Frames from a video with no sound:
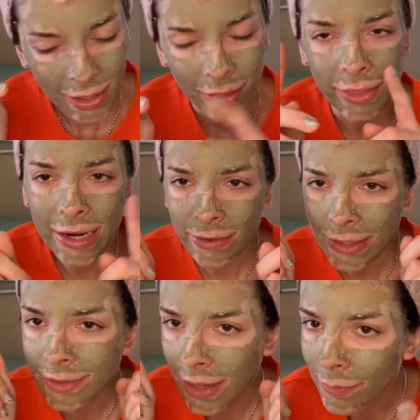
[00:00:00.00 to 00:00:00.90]
There is
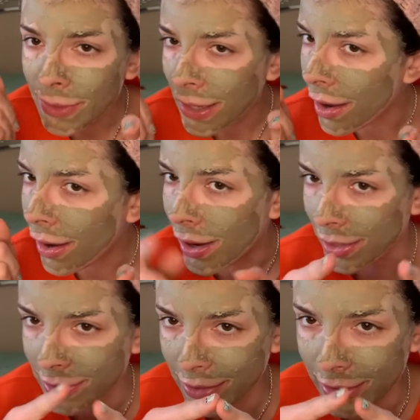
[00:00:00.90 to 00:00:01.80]
something
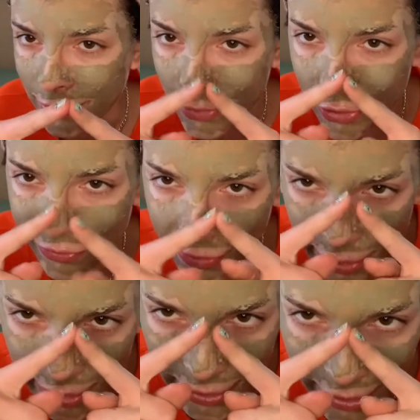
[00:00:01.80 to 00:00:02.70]
odd in
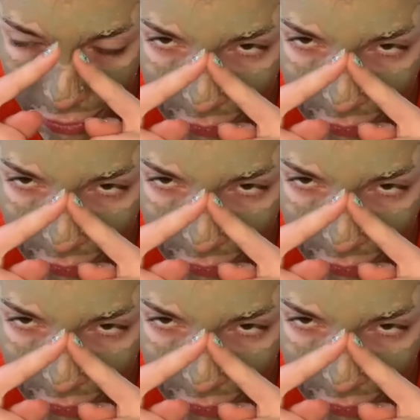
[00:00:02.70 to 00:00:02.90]
Siobhan and